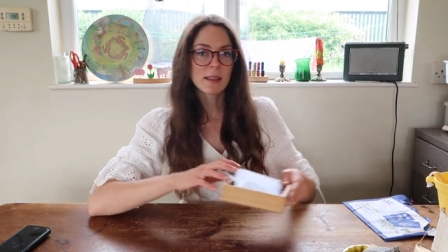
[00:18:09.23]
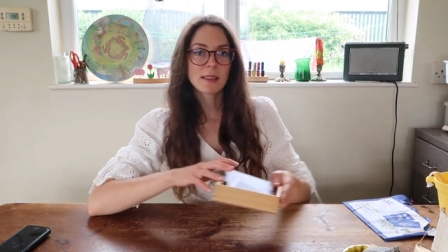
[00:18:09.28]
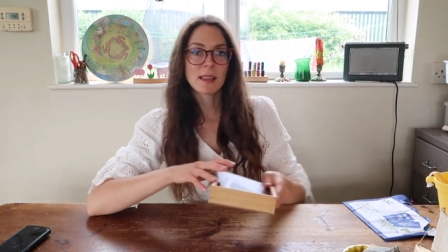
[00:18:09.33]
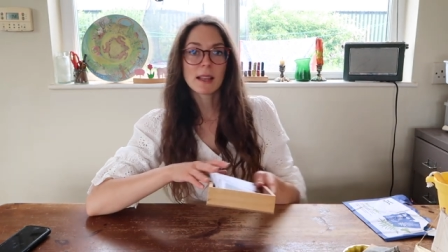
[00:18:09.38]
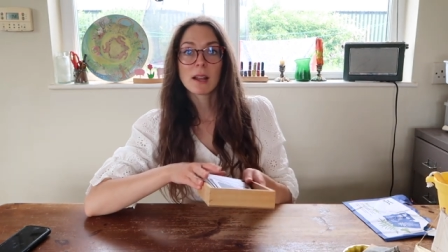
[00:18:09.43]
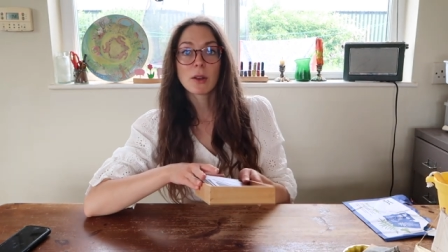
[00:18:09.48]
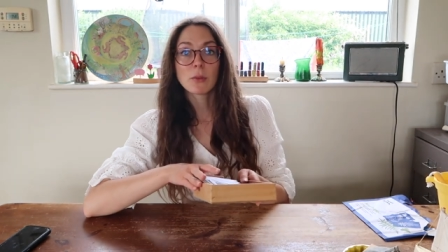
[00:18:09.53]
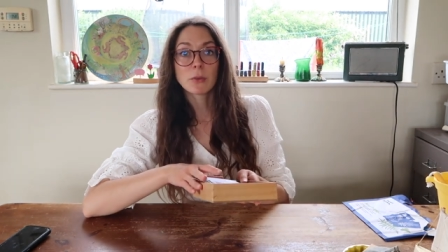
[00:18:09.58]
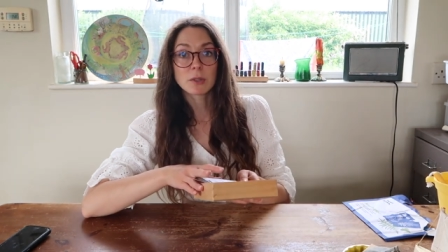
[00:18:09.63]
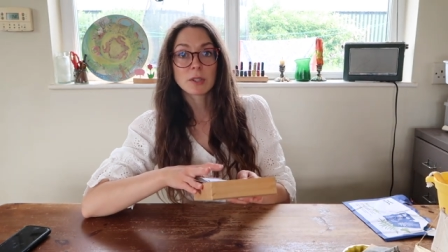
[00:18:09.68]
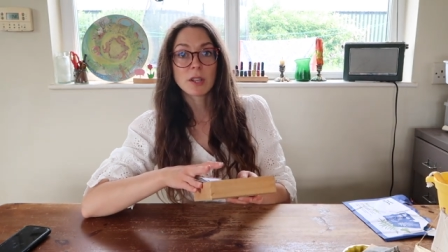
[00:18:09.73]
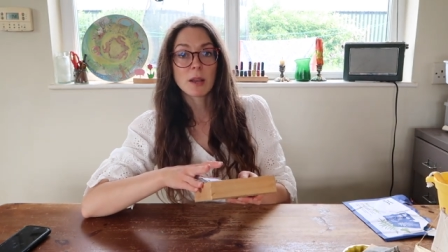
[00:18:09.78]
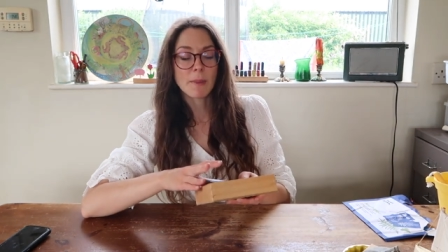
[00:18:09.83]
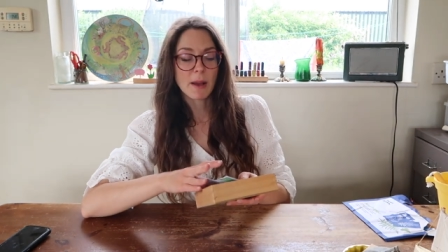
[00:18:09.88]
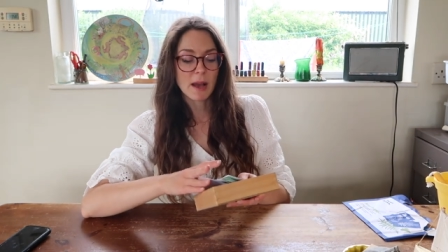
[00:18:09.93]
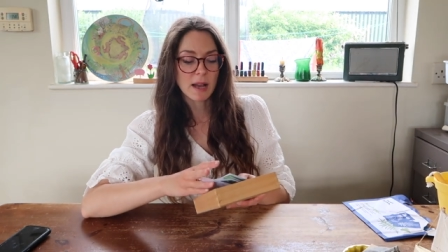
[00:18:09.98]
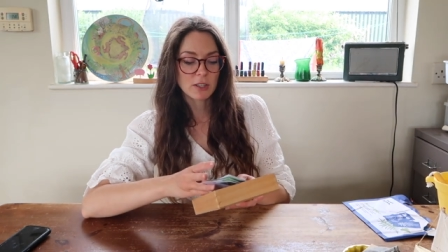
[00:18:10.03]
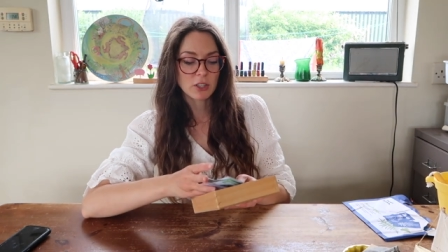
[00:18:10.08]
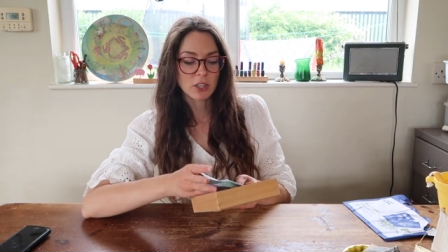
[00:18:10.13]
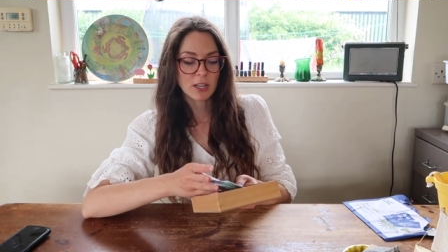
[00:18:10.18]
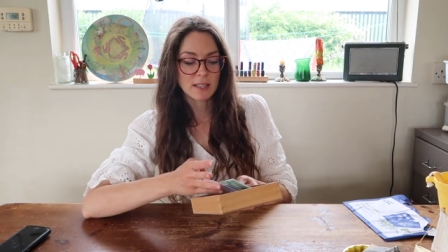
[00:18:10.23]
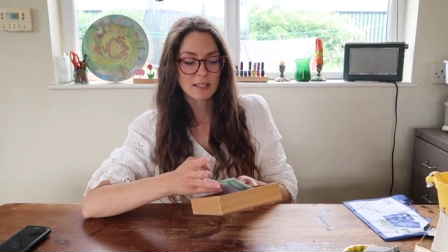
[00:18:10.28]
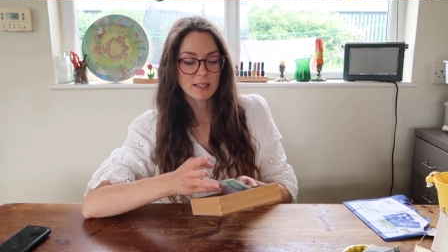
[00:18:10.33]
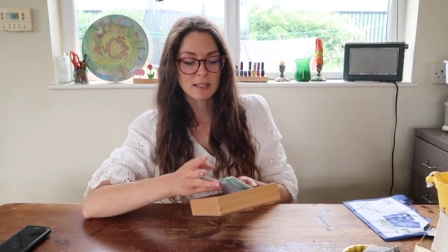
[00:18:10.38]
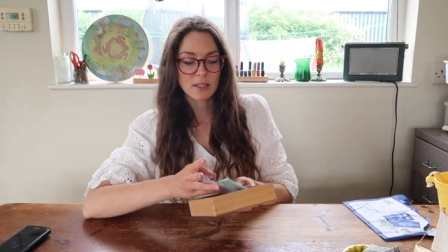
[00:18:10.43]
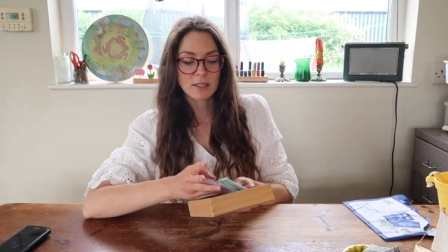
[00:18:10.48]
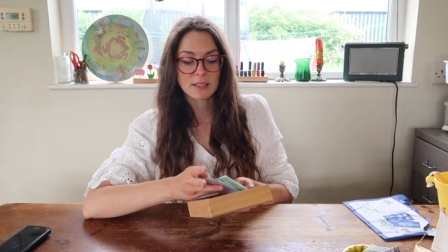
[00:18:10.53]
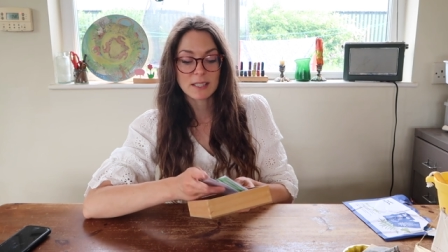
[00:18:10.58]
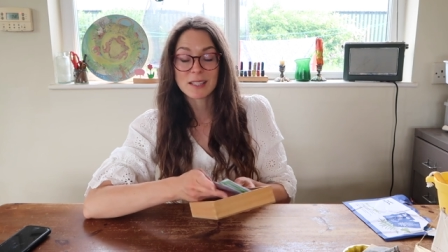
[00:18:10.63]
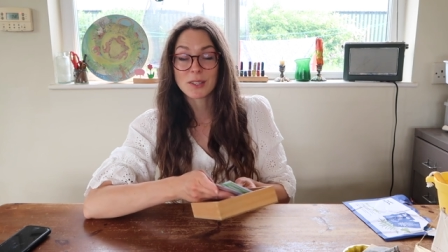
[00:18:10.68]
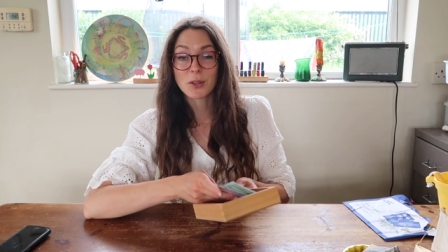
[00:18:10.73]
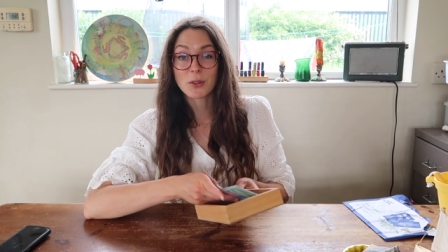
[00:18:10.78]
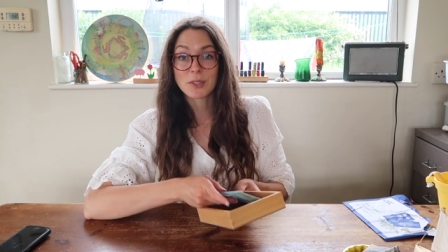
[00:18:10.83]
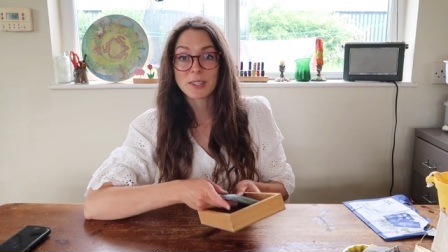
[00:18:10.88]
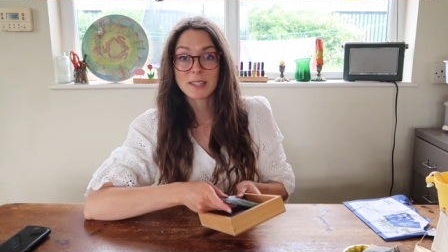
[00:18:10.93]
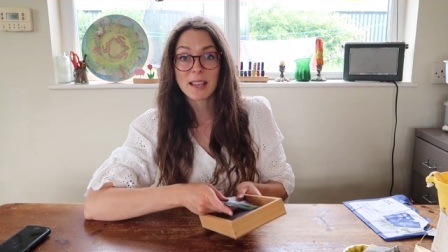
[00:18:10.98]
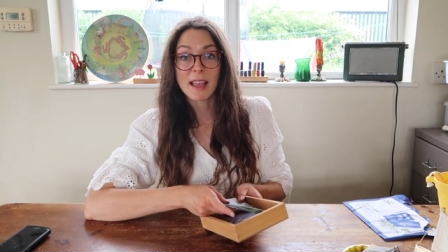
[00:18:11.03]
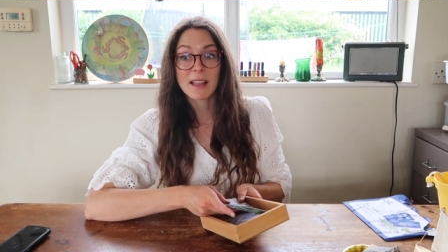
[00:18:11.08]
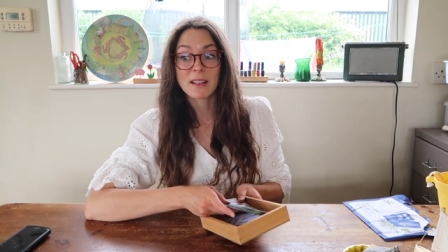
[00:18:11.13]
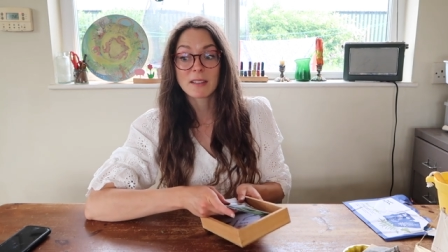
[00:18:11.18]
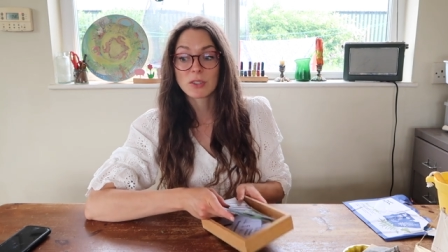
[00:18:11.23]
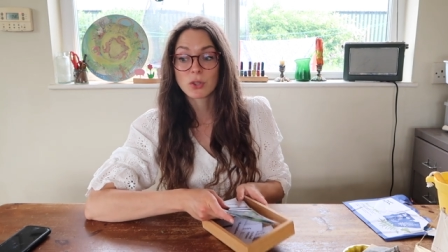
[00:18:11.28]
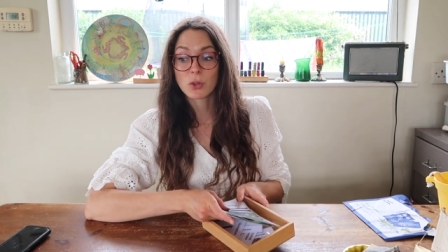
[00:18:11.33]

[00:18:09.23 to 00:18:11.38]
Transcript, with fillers: that I also purchased because it's on sale.